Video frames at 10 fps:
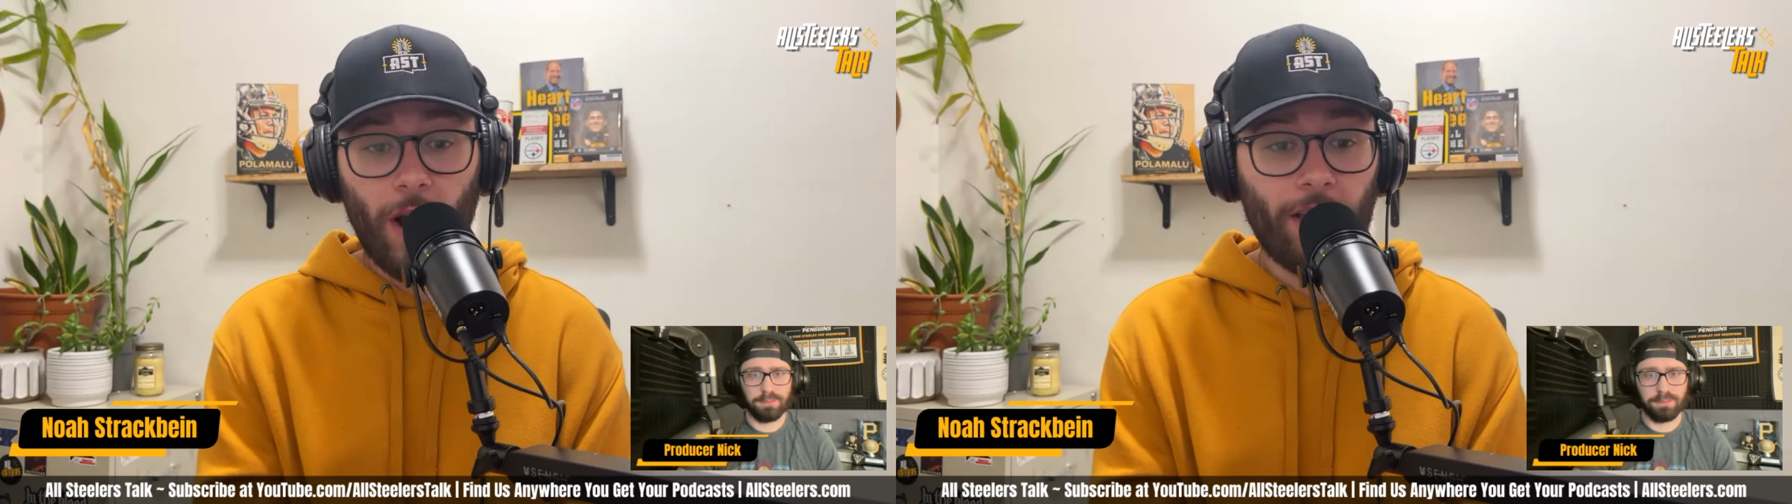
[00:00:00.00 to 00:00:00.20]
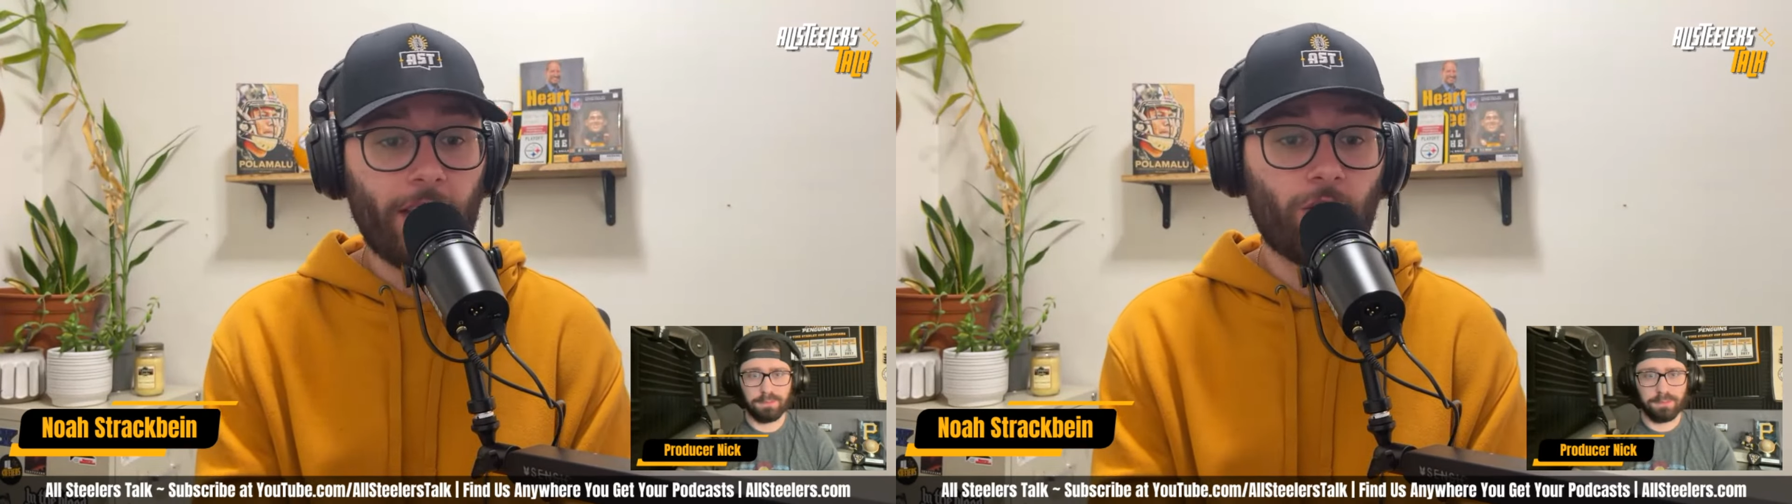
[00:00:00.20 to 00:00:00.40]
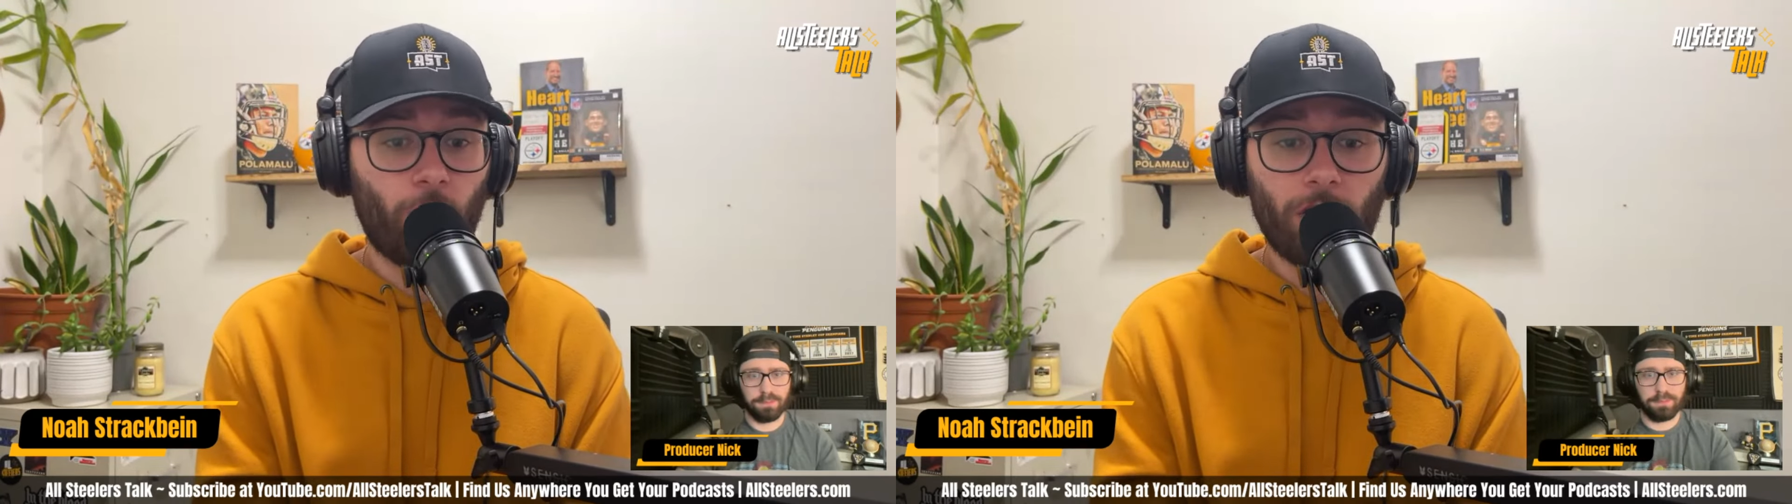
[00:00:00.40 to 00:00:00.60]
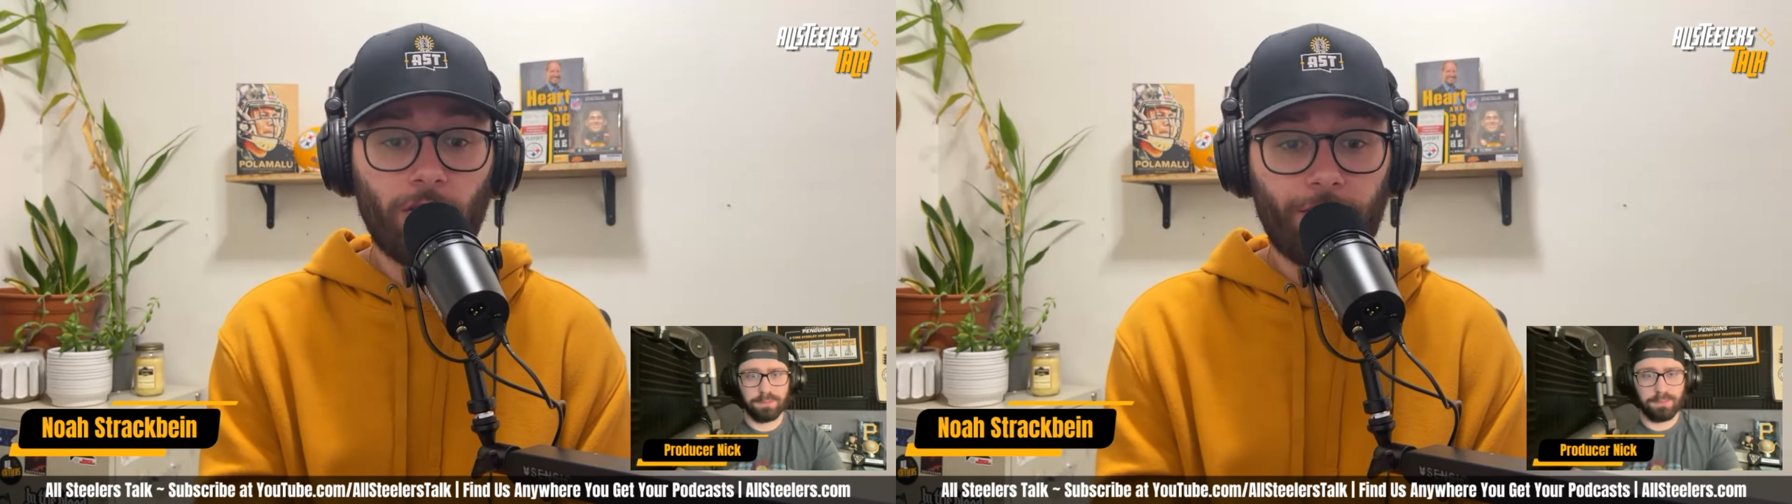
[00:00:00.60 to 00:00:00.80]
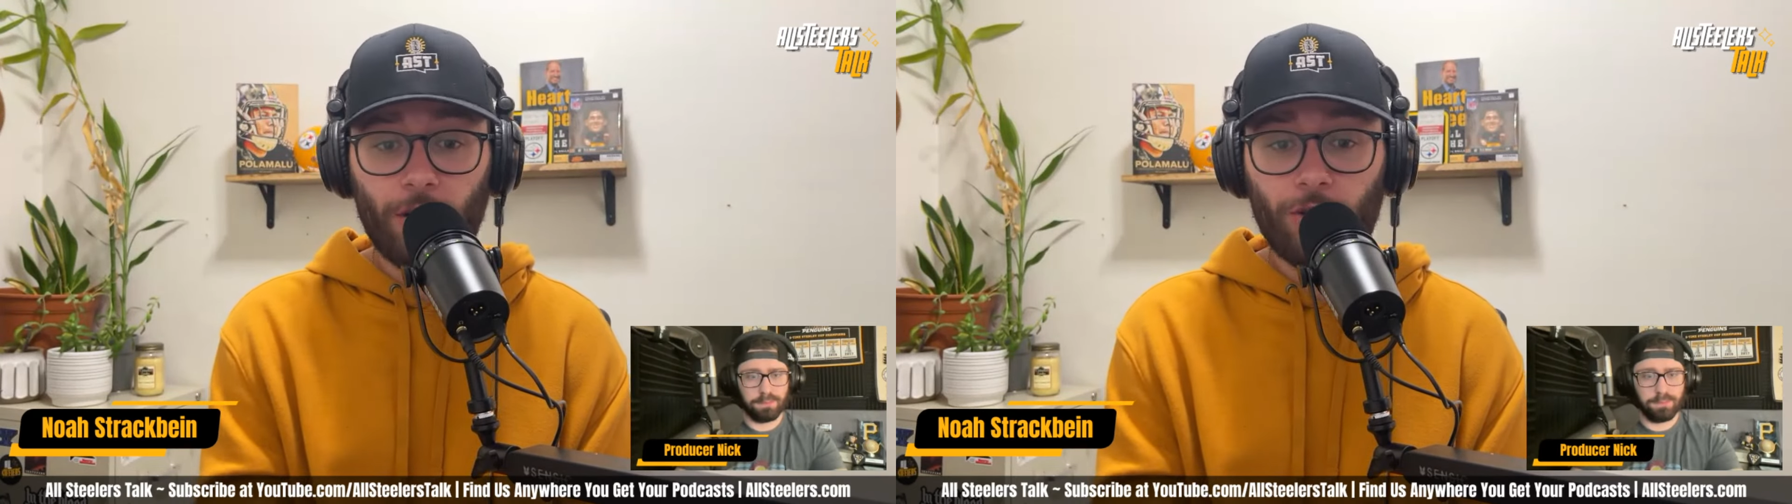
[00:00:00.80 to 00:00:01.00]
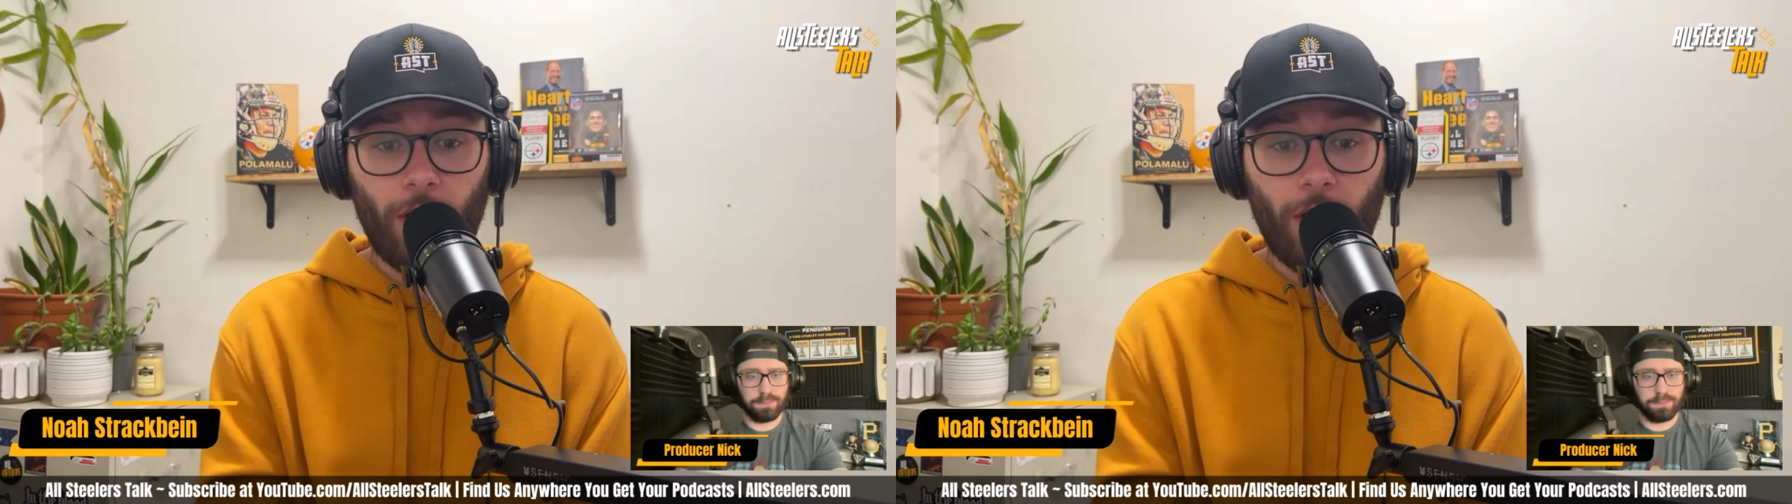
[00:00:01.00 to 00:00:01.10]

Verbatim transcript: round that's worth the first